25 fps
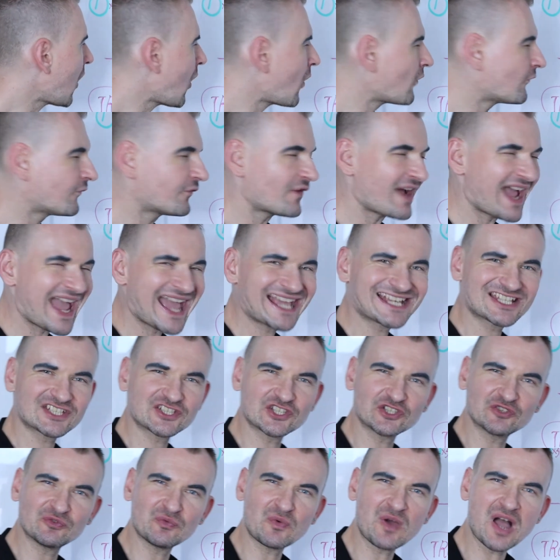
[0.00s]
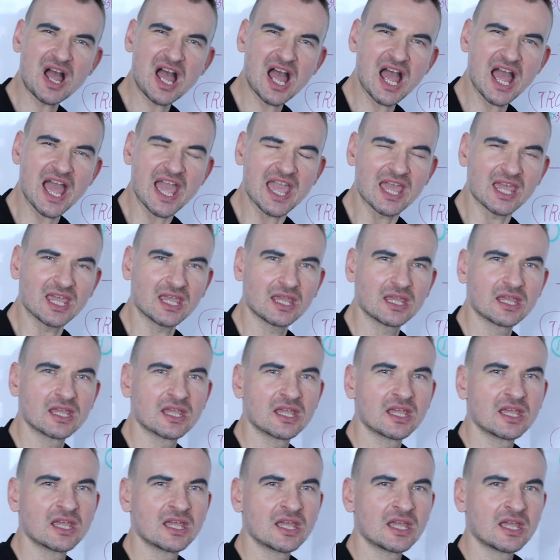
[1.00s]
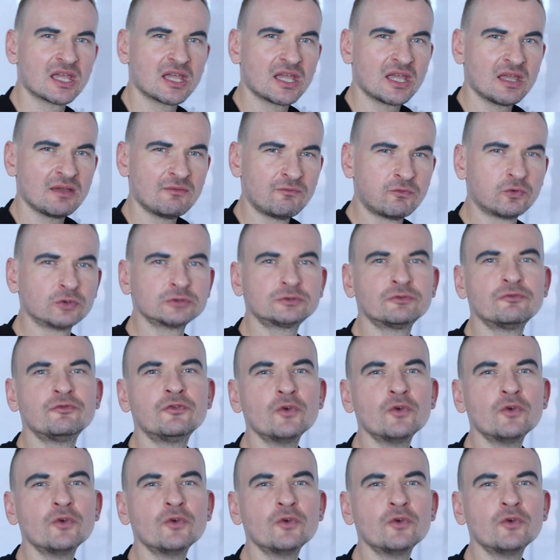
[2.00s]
of x and y would